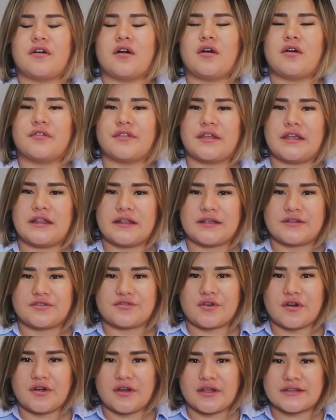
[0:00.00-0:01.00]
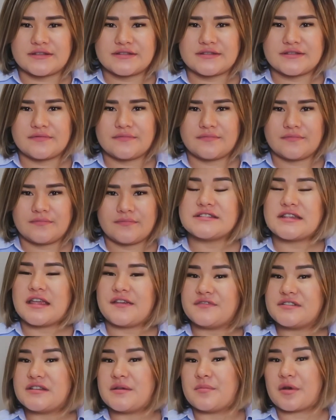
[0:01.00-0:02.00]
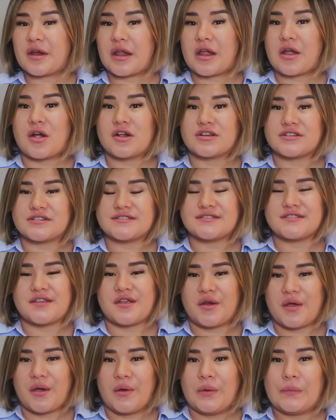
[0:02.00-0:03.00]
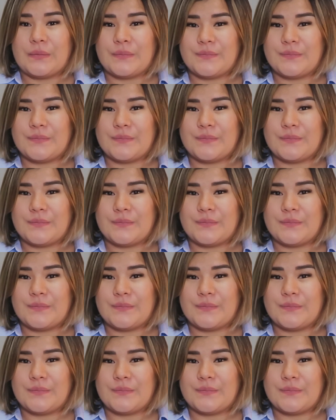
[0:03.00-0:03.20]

all the electronics. Safety precautions, you know.